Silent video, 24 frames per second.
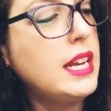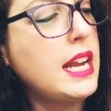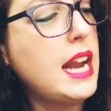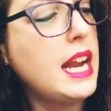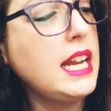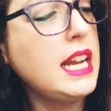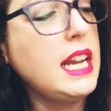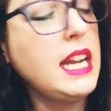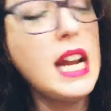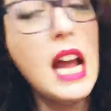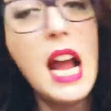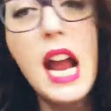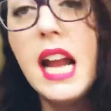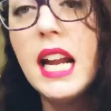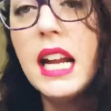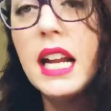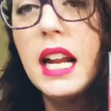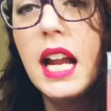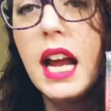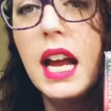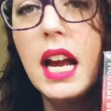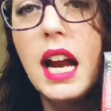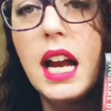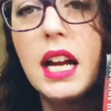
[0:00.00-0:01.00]

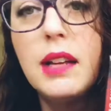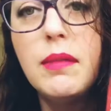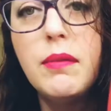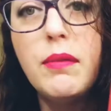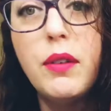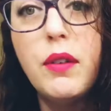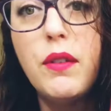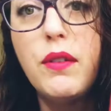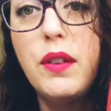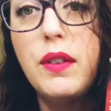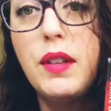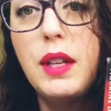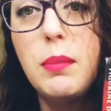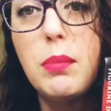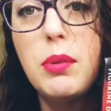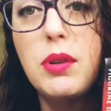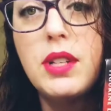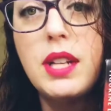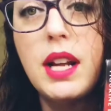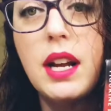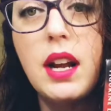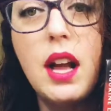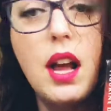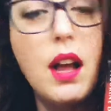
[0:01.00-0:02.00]
and I got him for
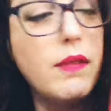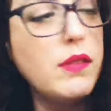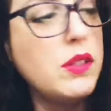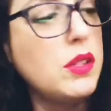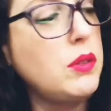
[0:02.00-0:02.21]
50% off.